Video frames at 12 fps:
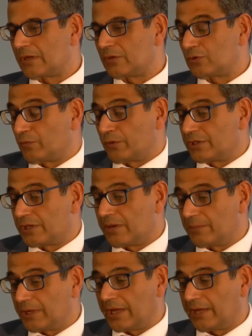for
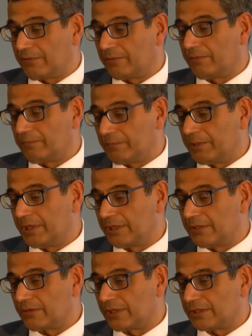example, I have a big
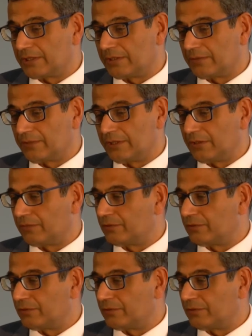interest in the field of